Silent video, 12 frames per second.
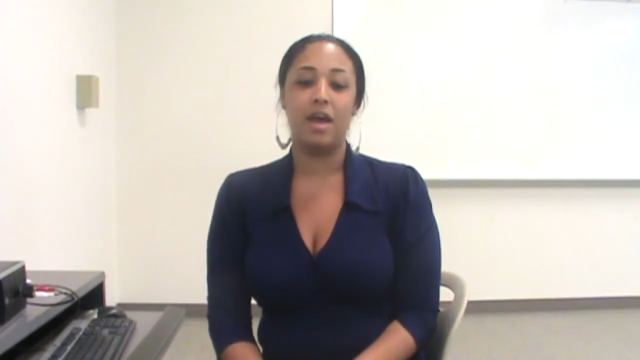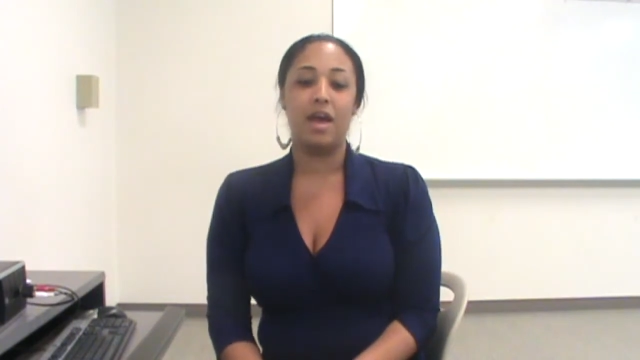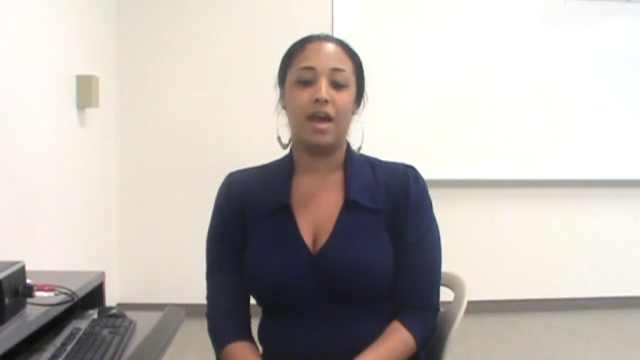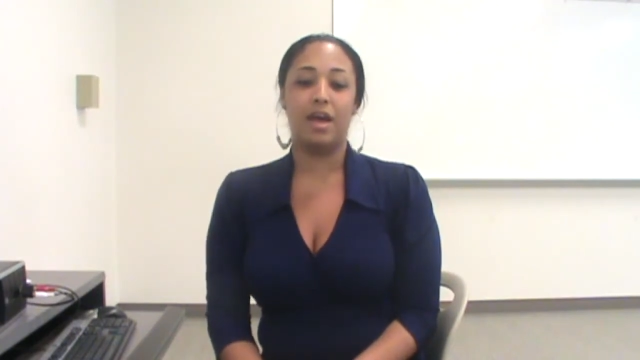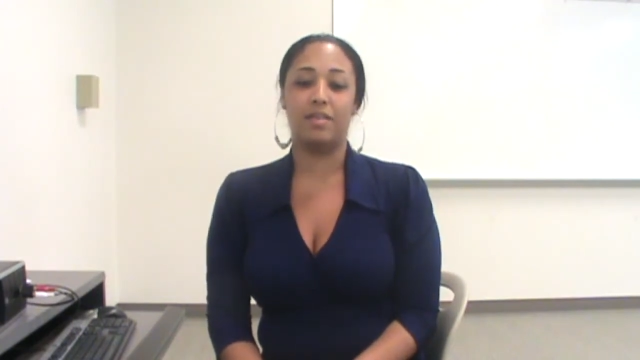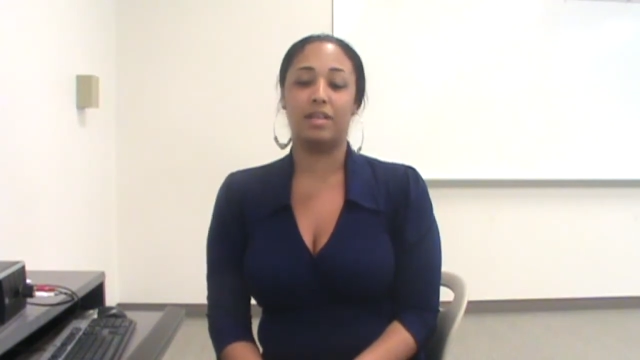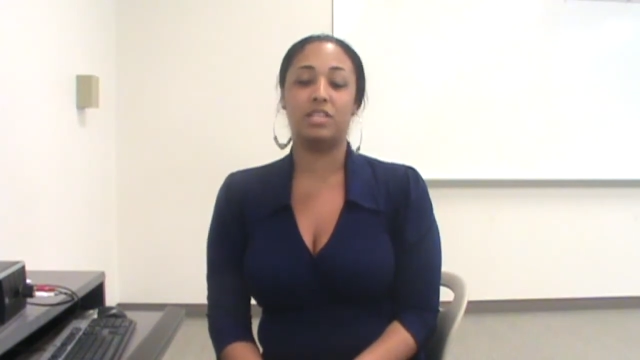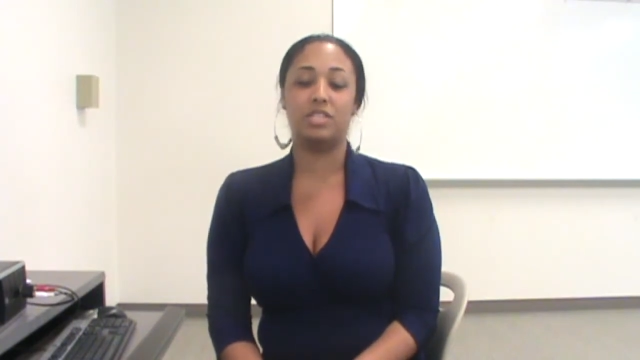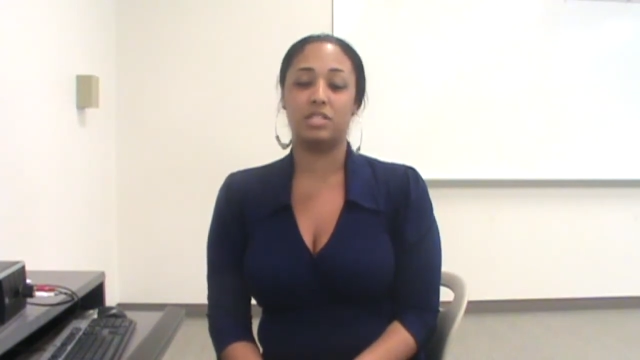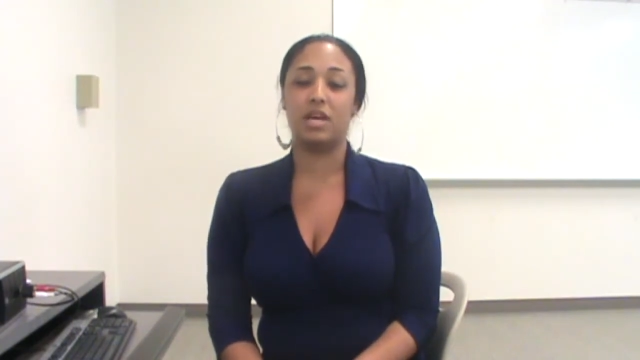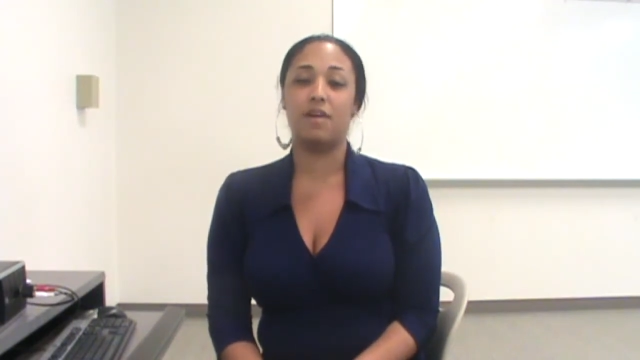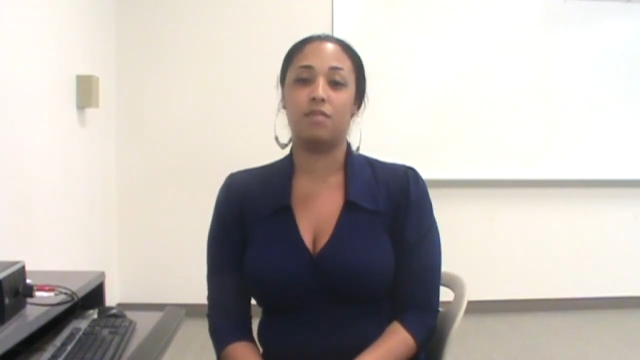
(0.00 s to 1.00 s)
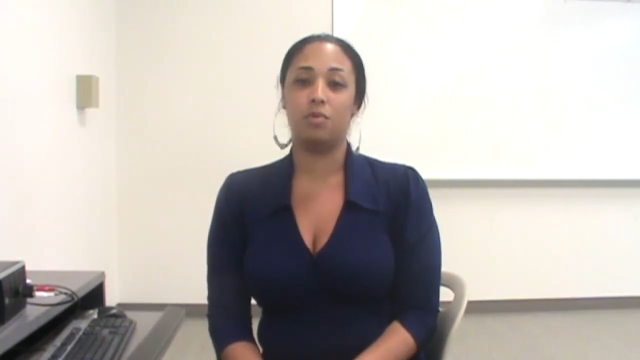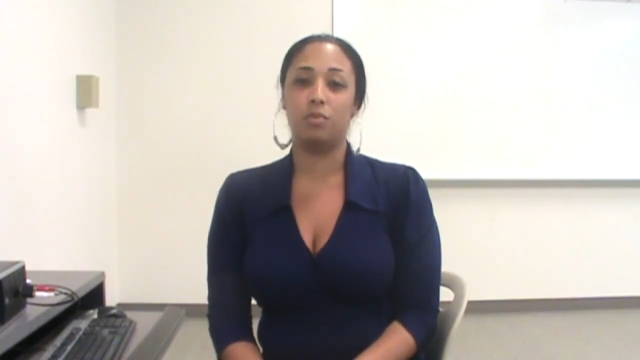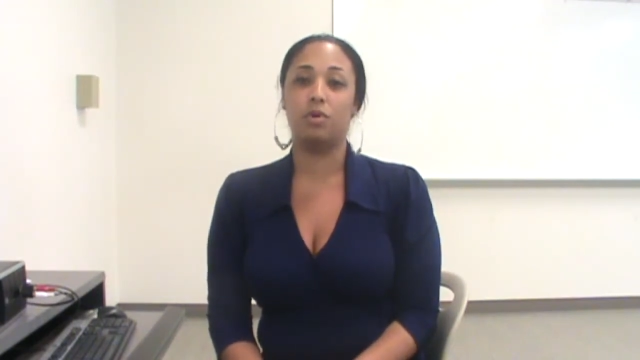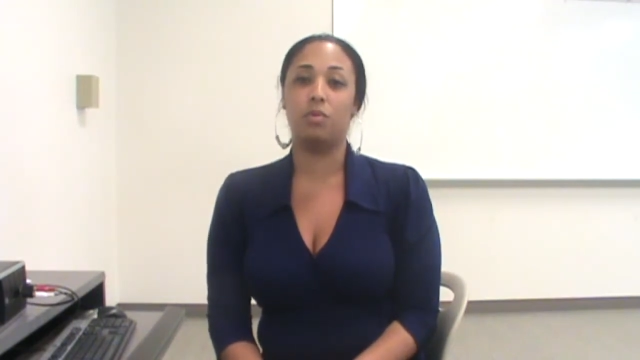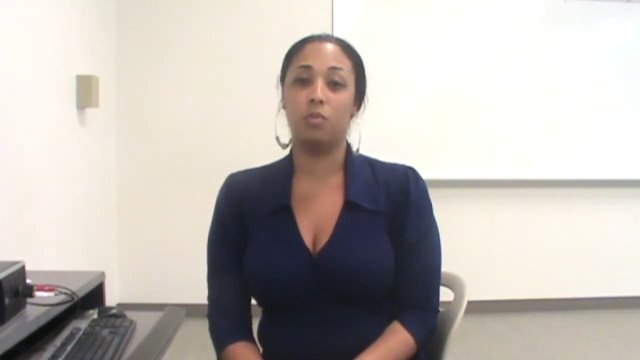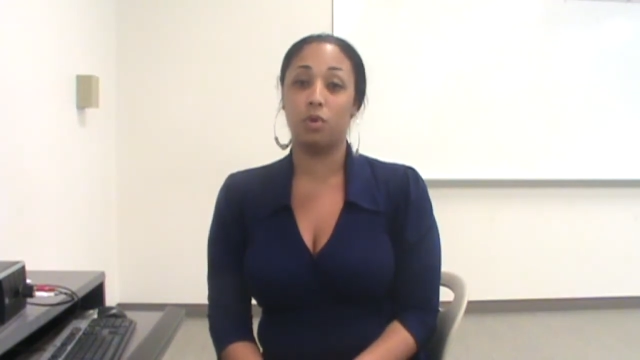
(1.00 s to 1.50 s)
and that they just have a
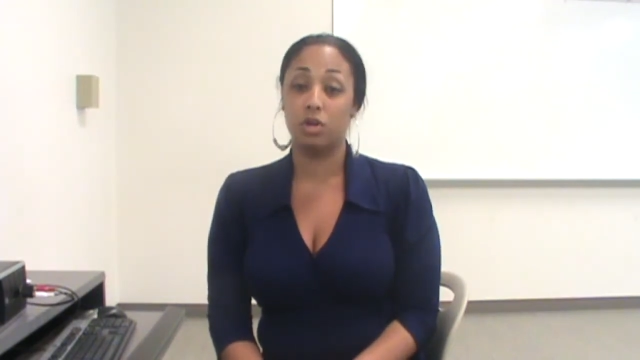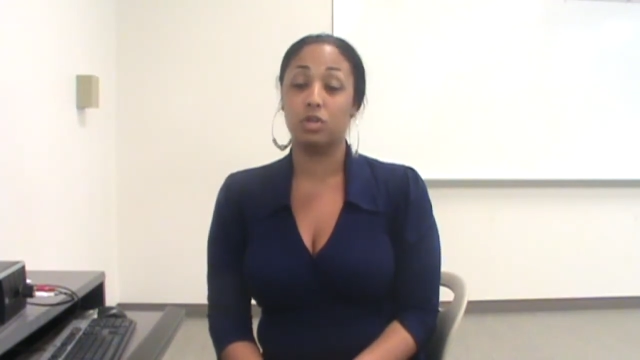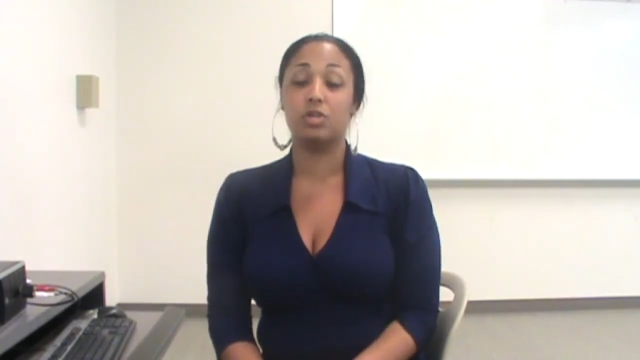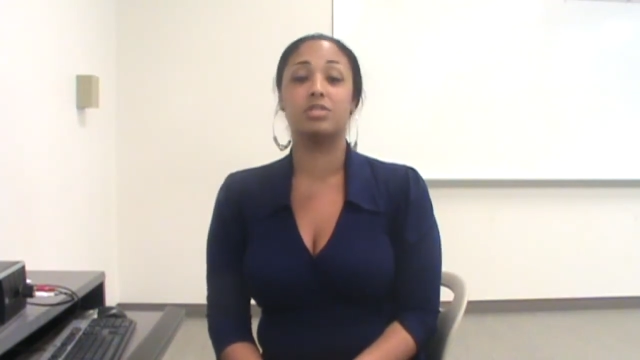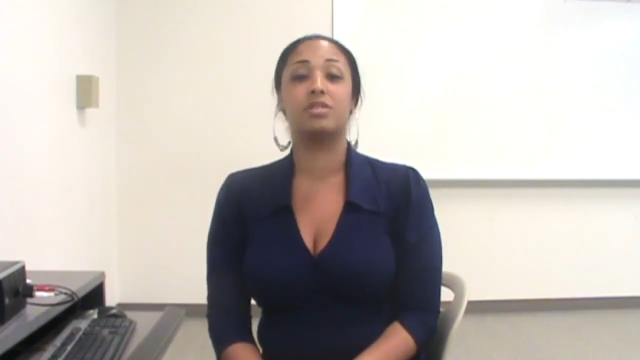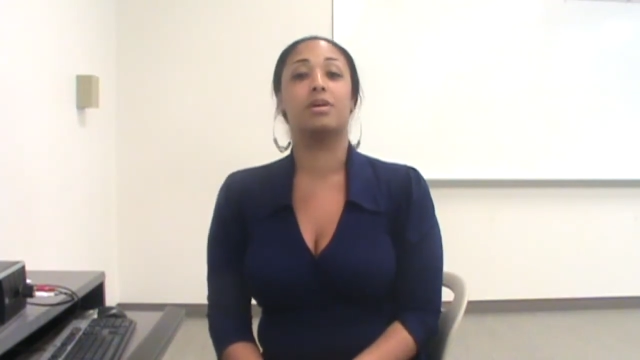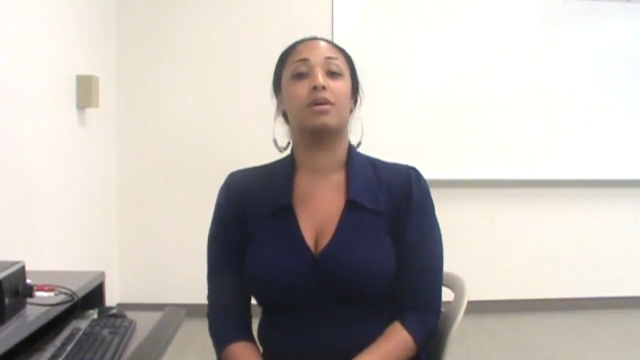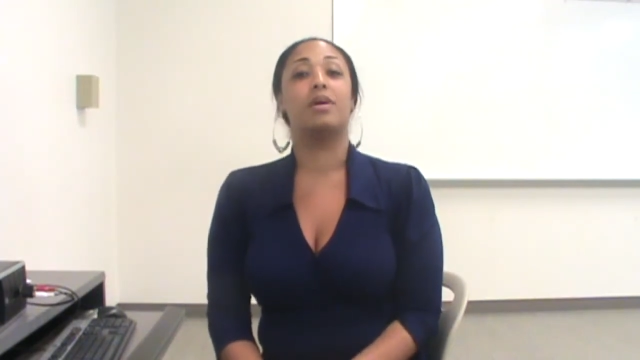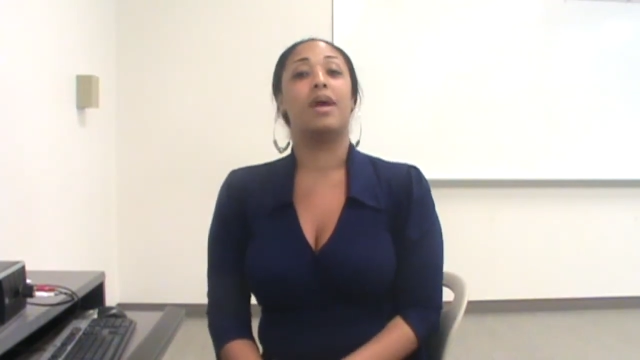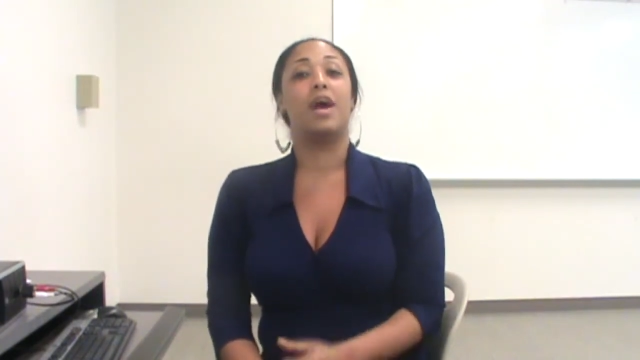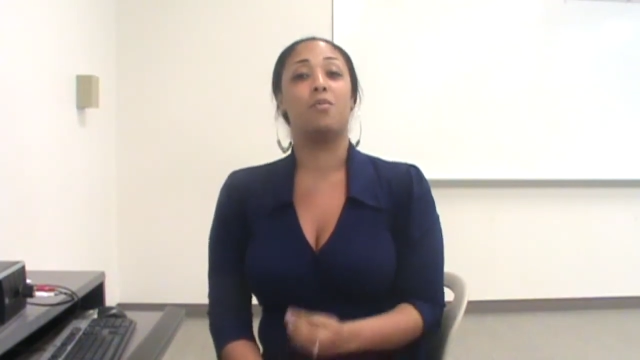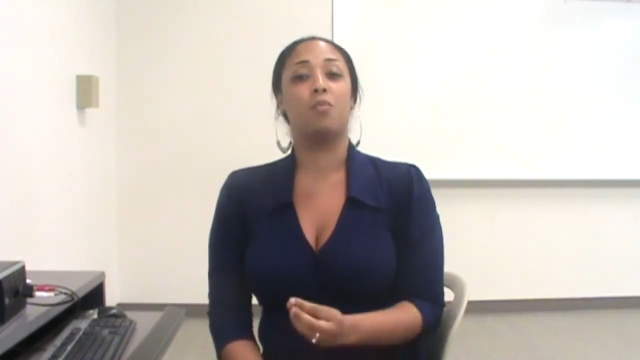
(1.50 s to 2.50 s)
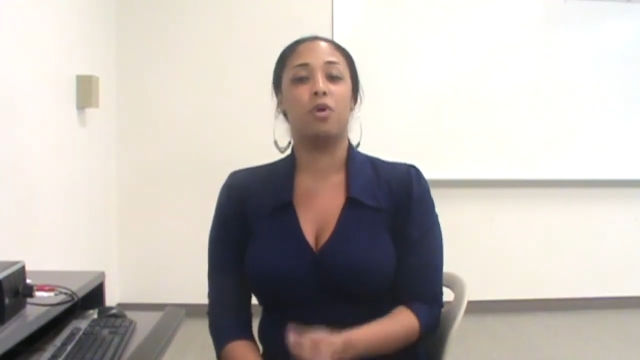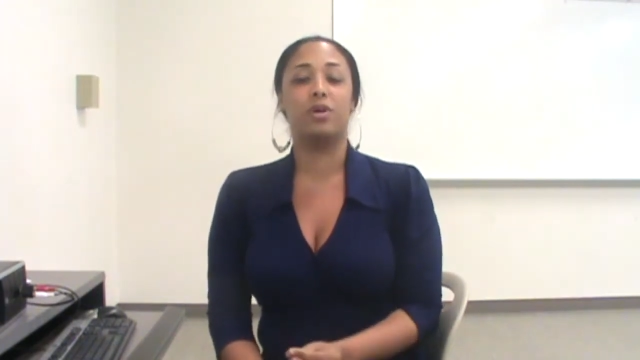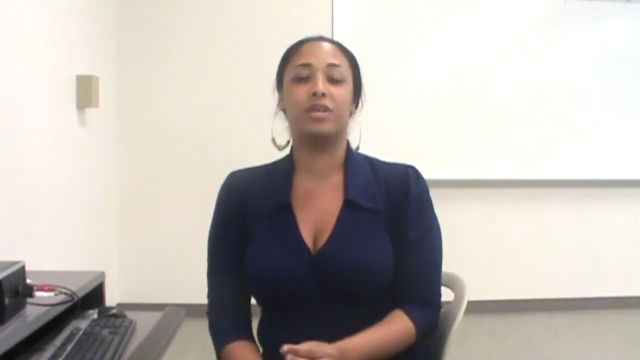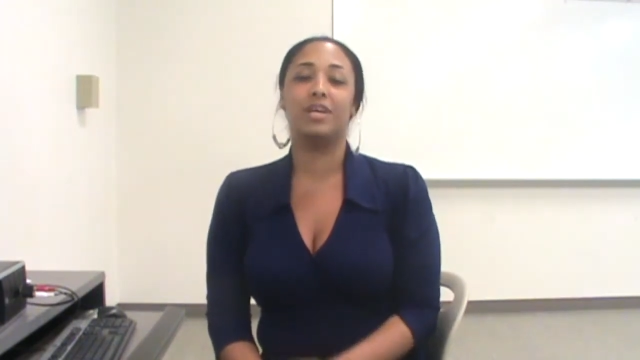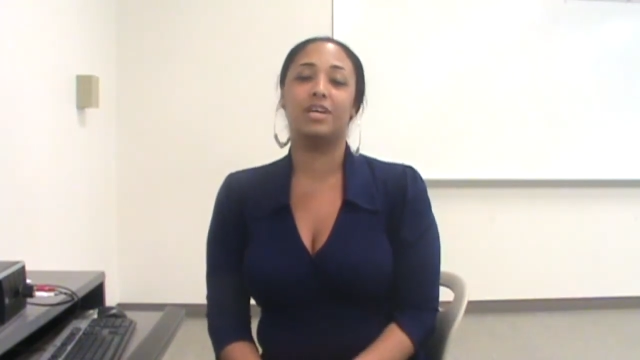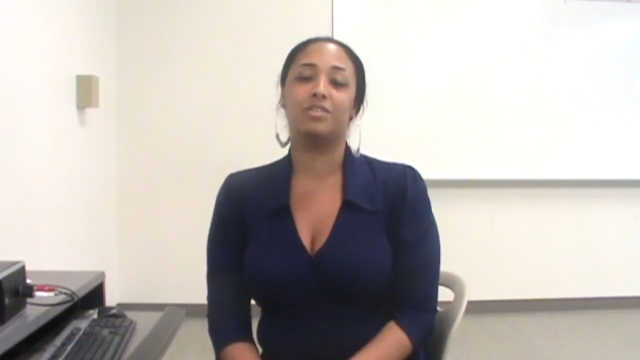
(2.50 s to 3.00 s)
real world and
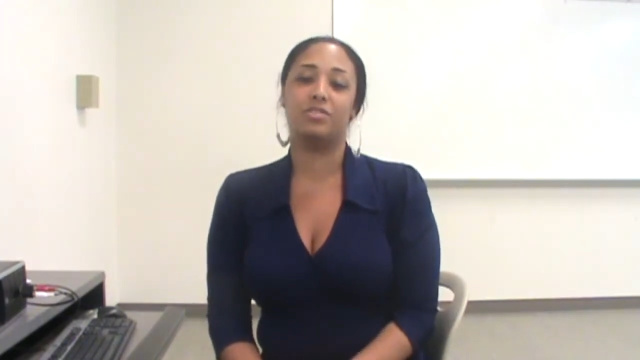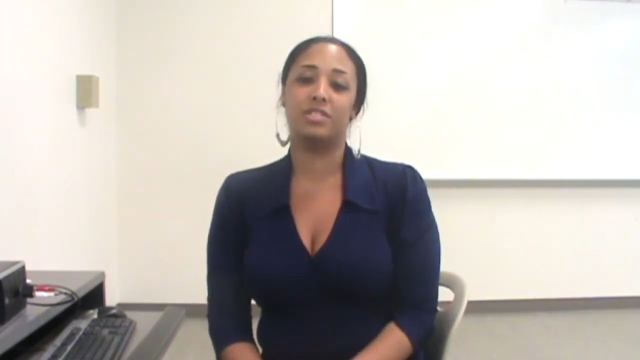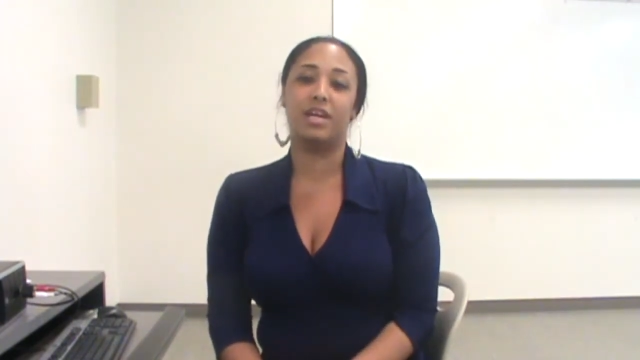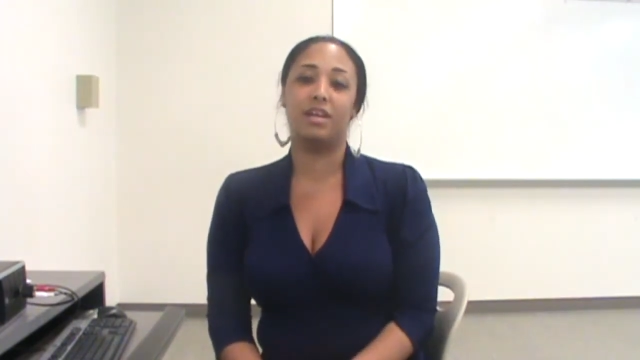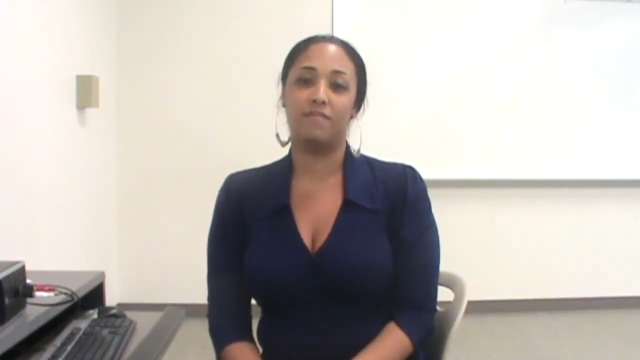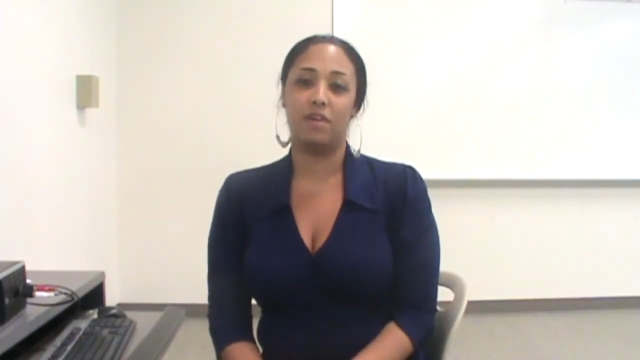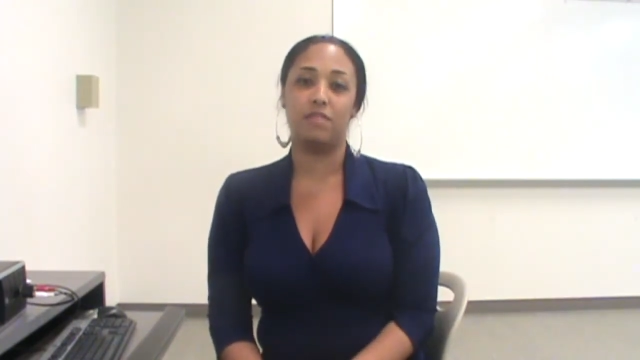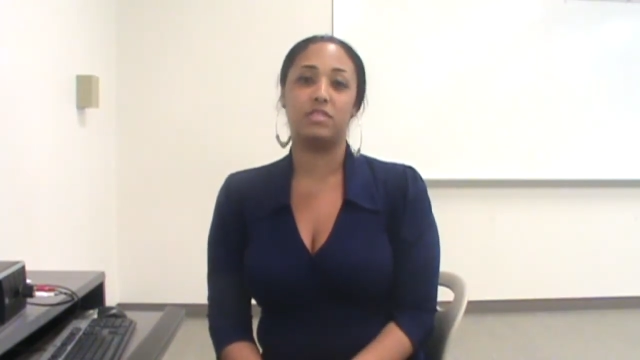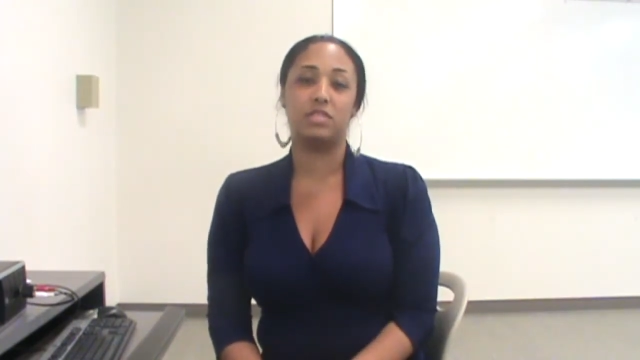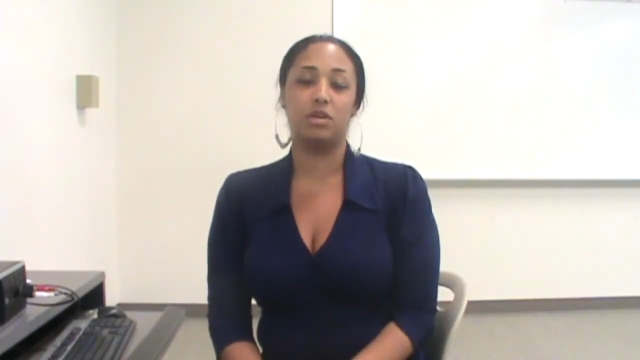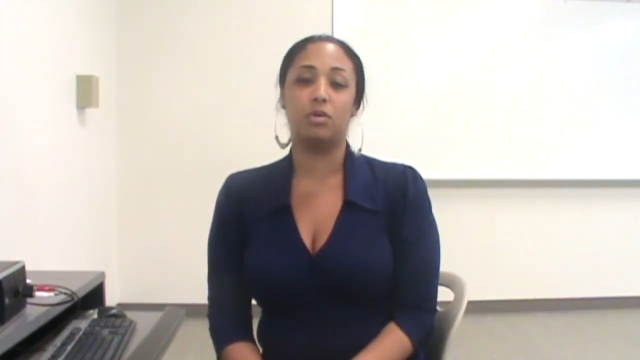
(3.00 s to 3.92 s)
working understanding of every single